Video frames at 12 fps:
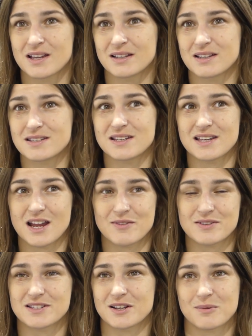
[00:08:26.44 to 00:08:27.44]
to see
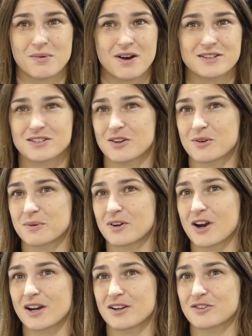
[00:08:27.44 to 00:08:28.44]
every single boxing club in
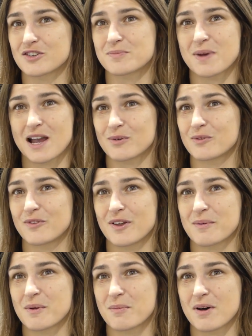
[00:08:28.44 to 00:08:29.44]
Ireland just packed with
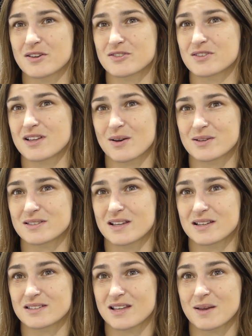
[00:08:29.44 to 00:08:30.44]
female boxers now is,
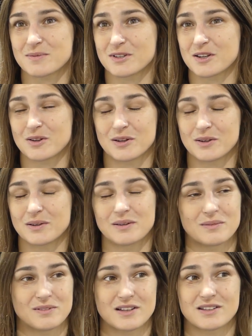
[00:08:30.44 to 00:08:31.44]
is absolutely,
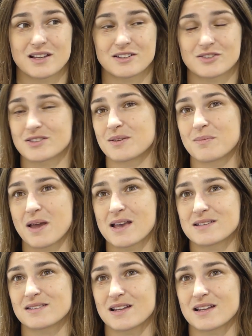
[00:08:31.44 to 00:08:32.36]
that's just amazing.